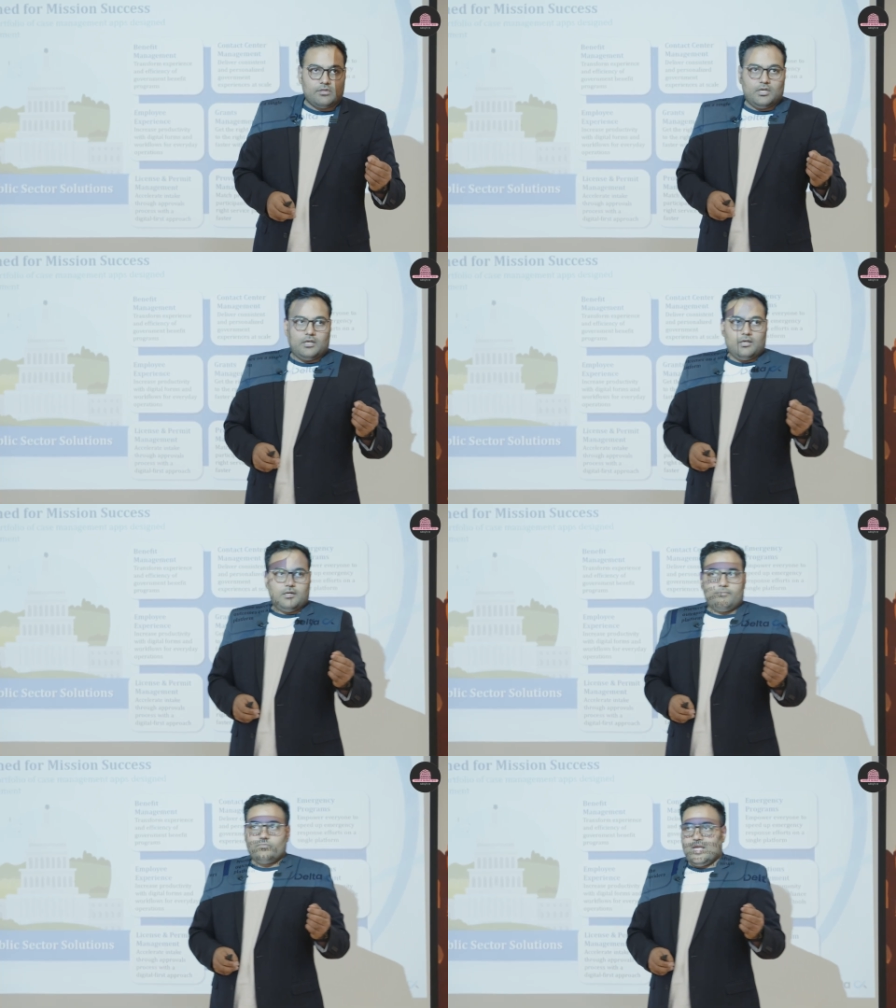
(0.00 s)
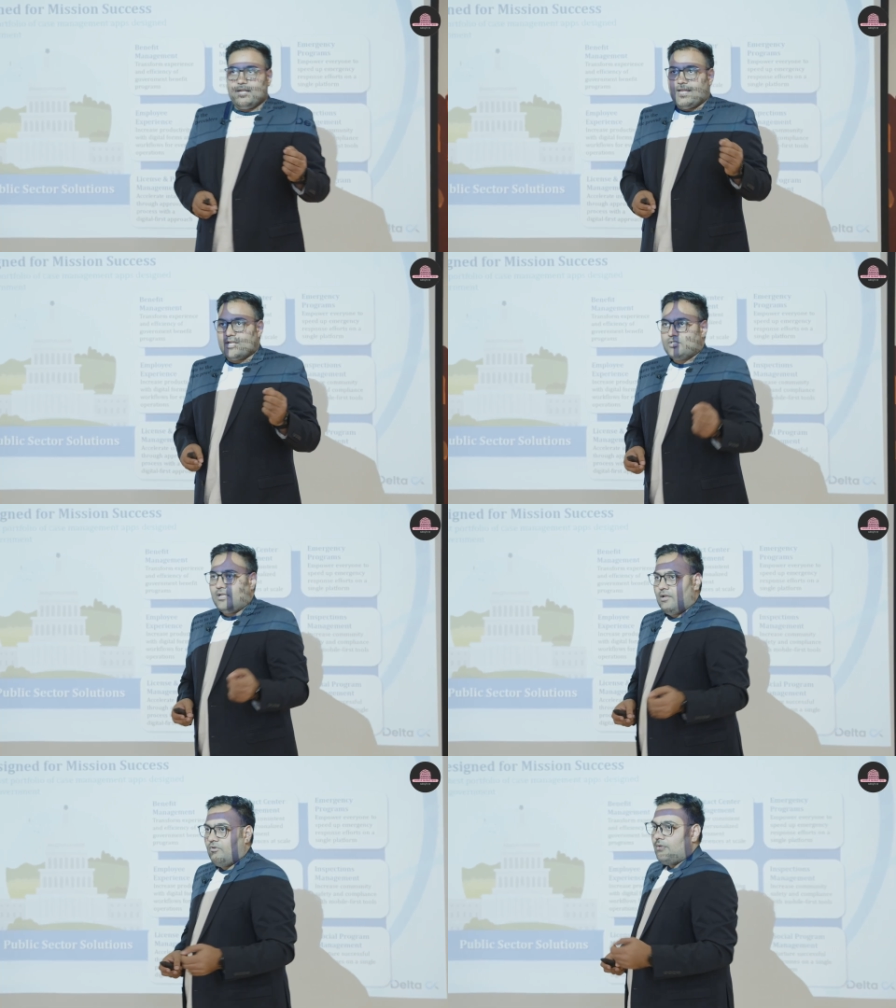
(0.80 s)
a
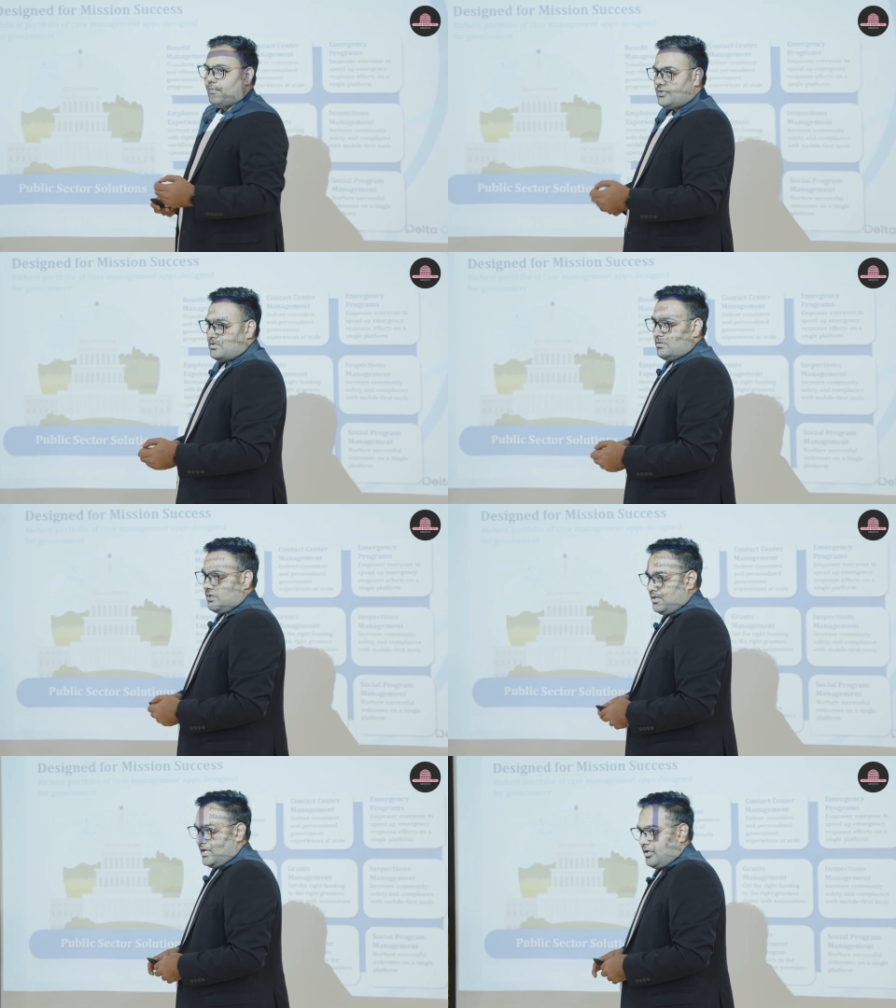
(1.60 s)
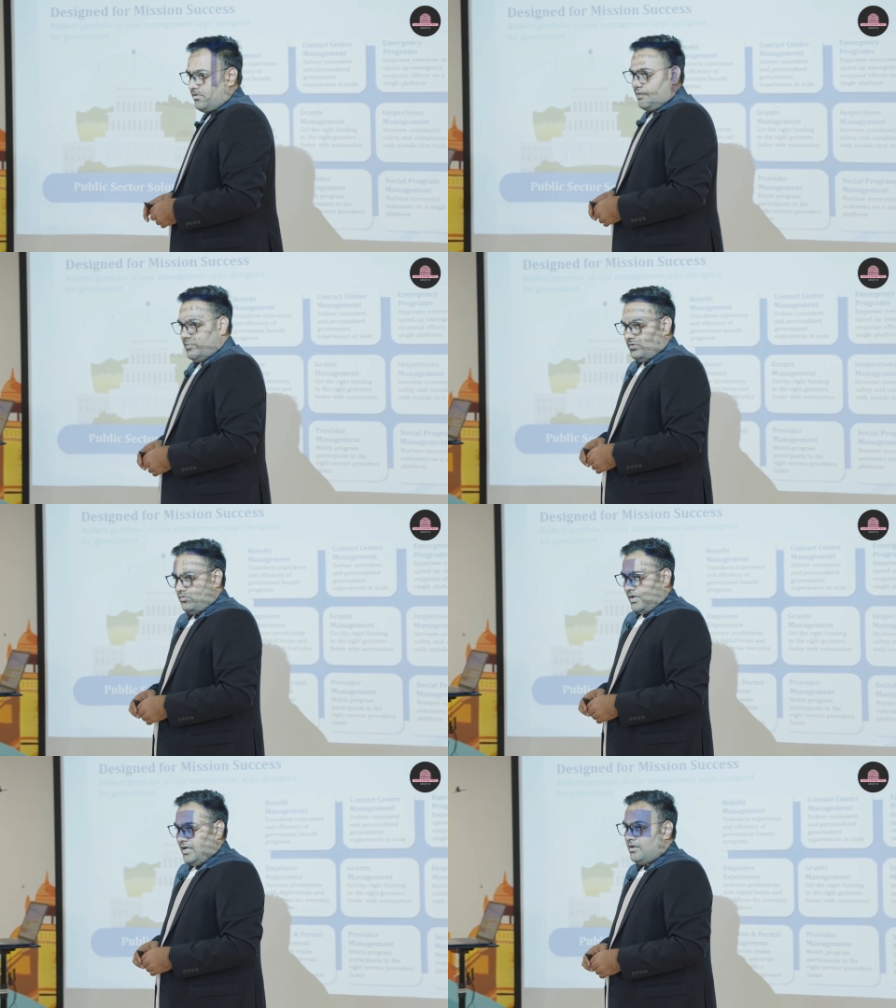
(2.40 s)
national level emergency that has come
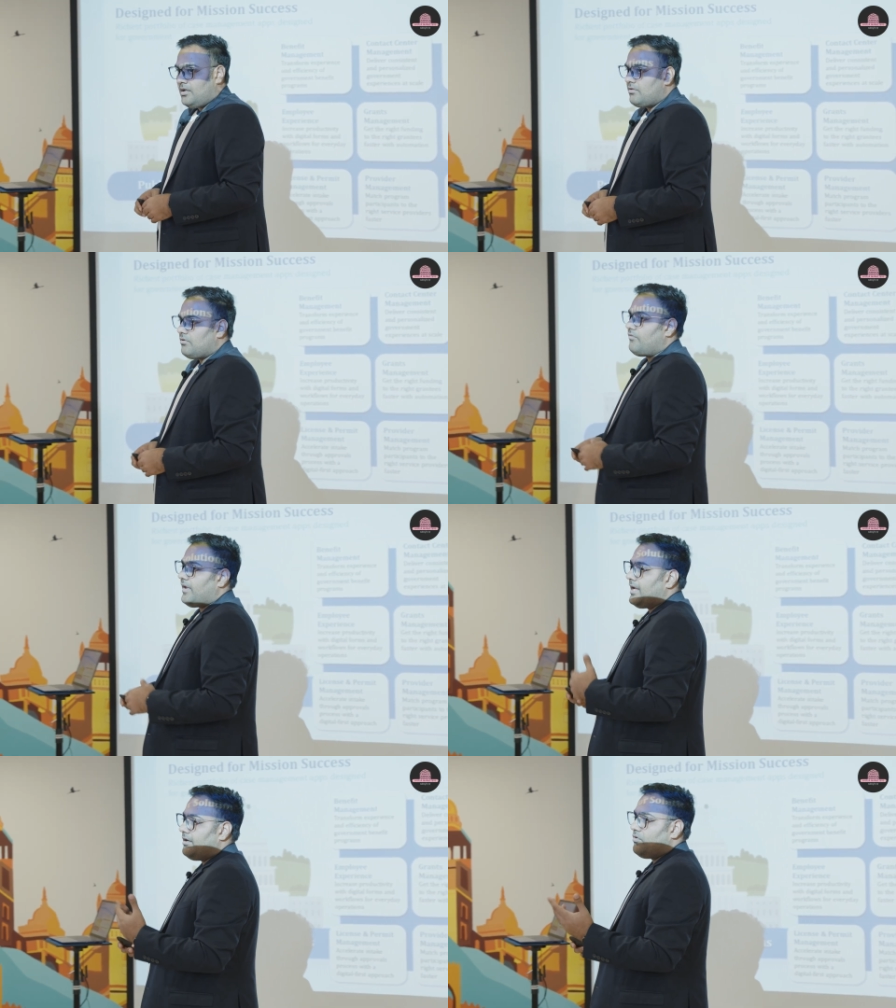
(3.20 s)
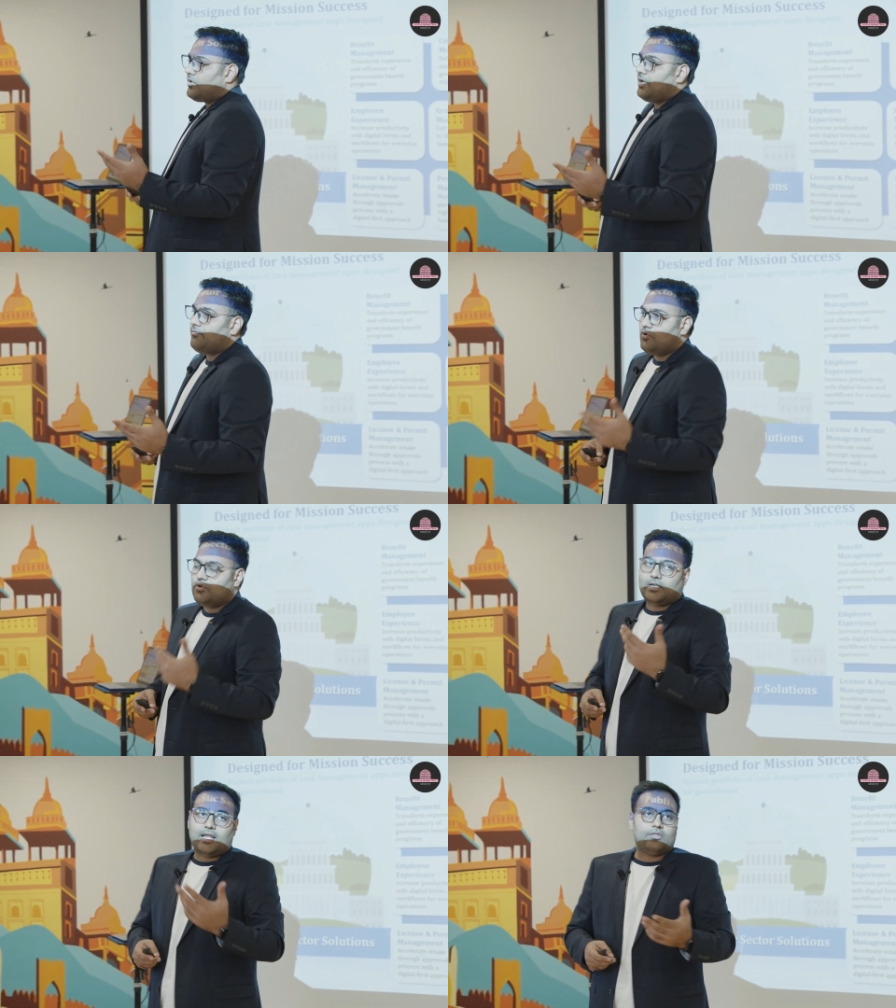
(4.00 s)
into, right? So where you can
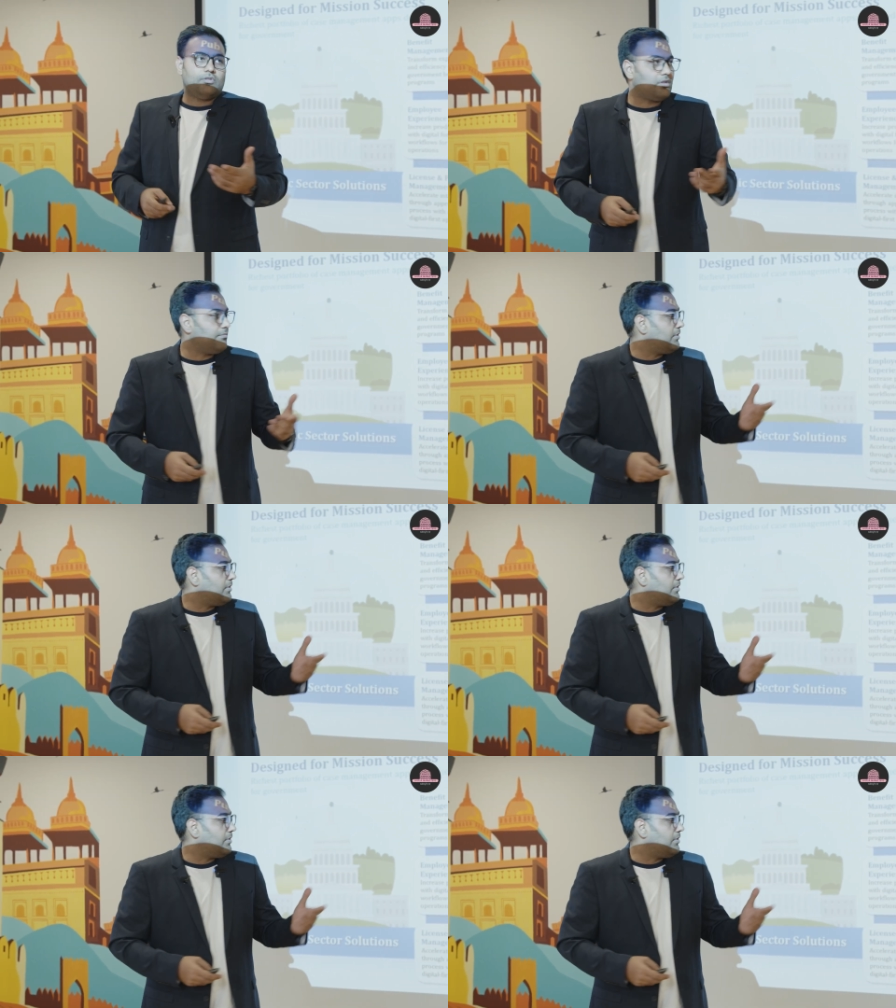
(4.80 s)
utilize this